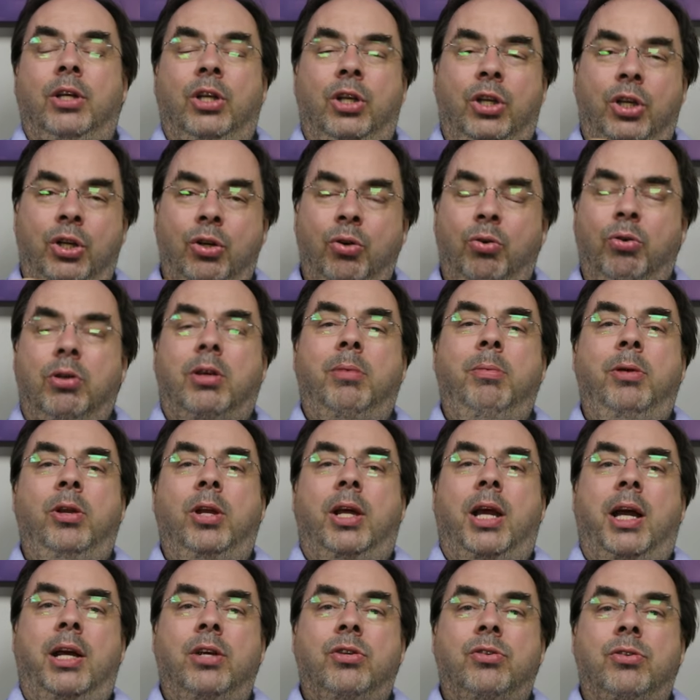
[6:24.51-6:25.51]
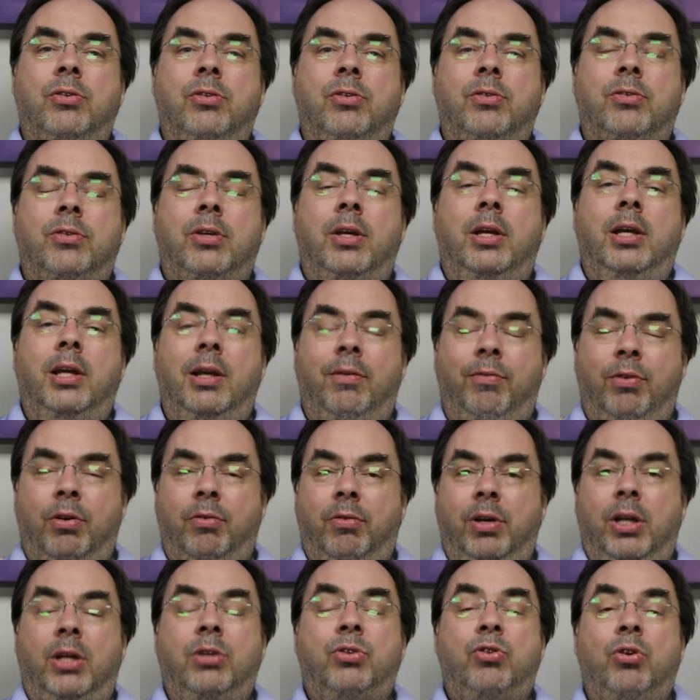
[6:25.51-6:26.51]
your communications. If you're
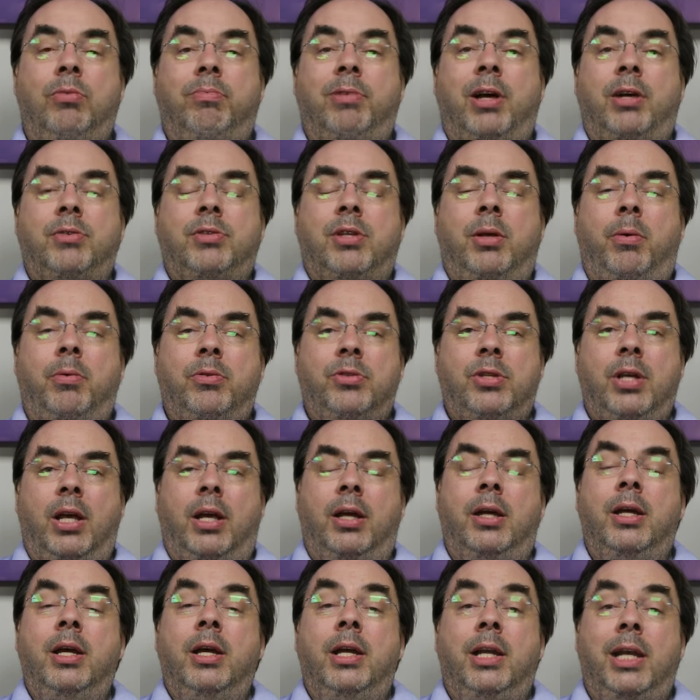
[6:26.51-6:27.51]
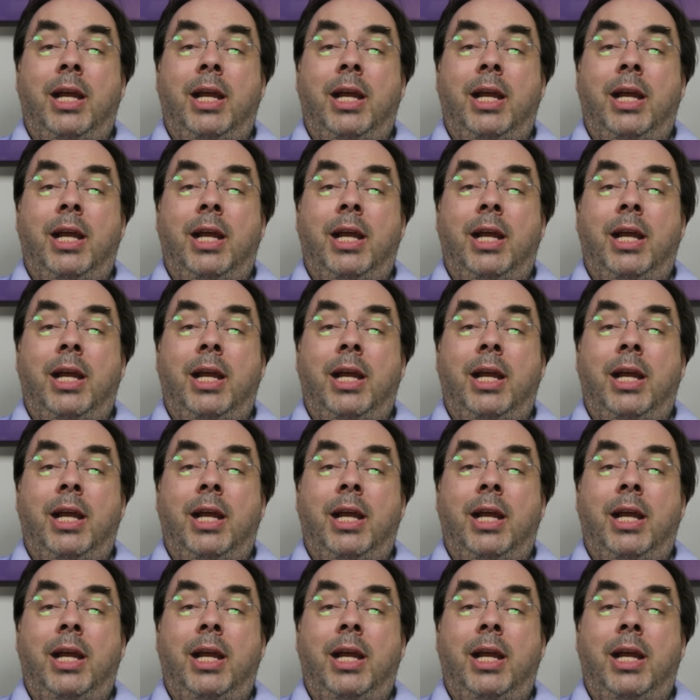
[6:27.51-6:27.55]
running a Tor browser, they won't see it.